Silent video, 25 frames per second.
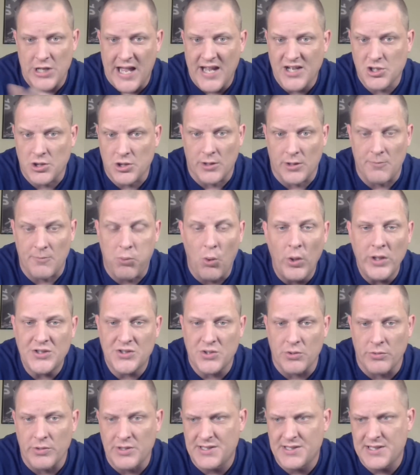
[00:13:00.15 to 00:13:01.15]
you actually
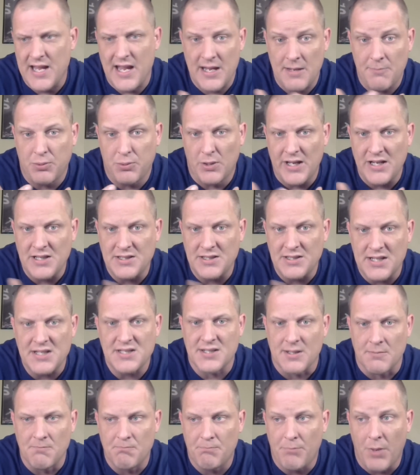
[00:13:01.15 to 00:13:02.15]
point to and say he played
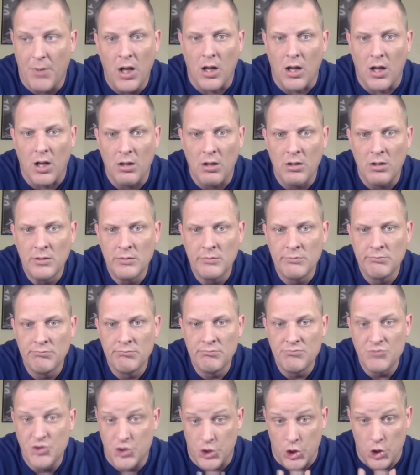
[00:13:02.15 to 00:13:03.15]
decent ball?
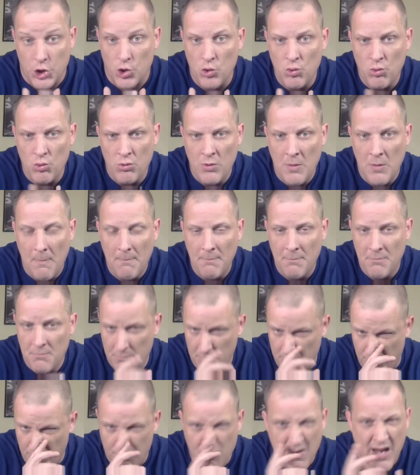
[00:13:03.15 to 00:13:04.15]
2?
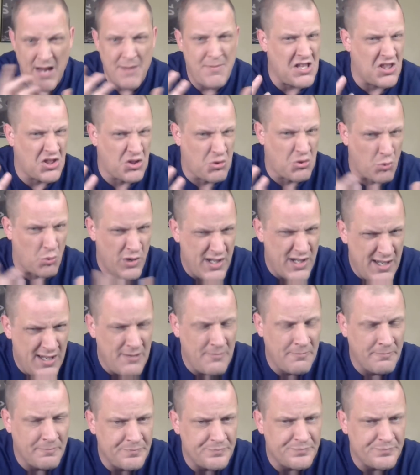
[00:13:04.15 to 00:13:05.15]
Maybe
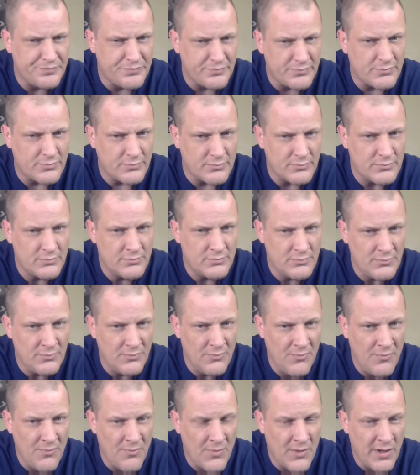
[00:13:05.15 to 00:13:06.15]
3?
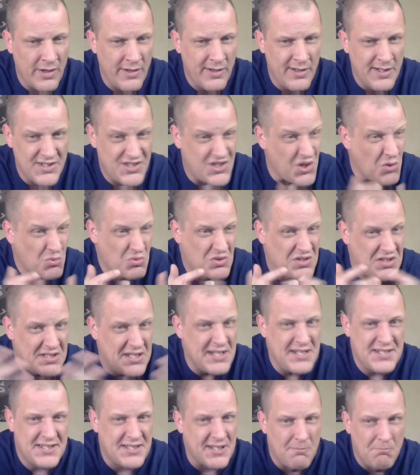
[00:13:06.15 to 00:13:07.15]
So
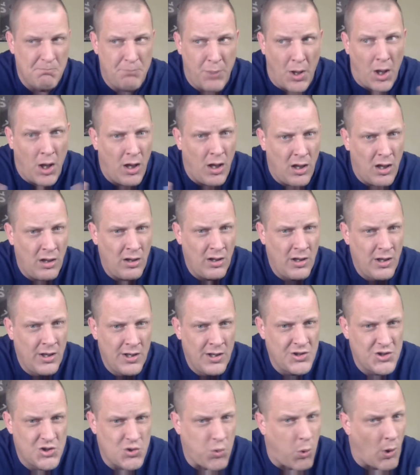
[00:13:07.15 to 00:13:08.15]
decent ball
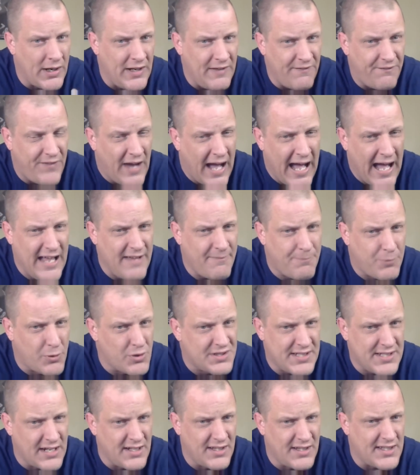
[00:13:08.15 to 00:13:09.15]

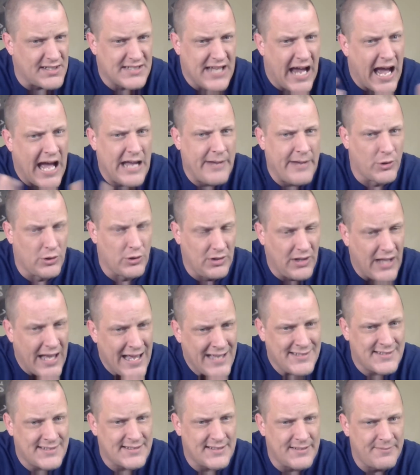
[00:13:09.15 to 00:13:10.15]
25% of the time or
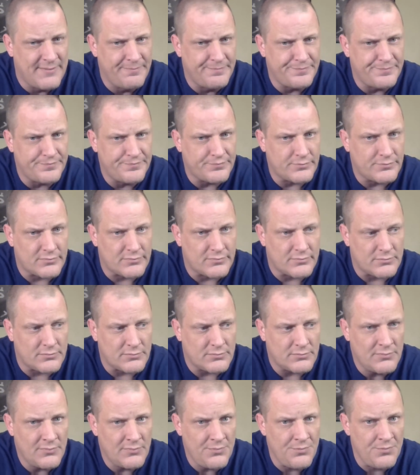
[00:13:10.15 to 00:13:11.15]
less?
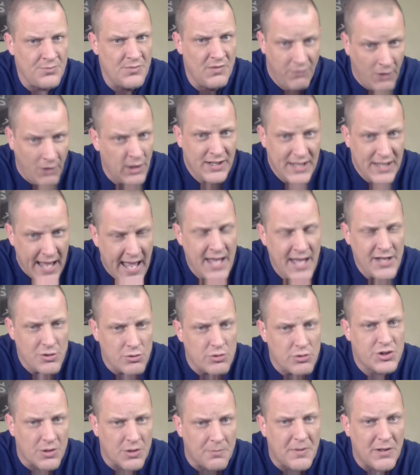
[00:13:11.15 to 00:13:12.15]
Fuck yeah,
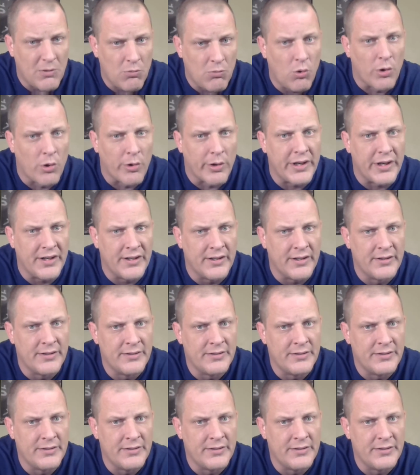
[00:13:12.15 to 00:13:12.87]
you should be worried.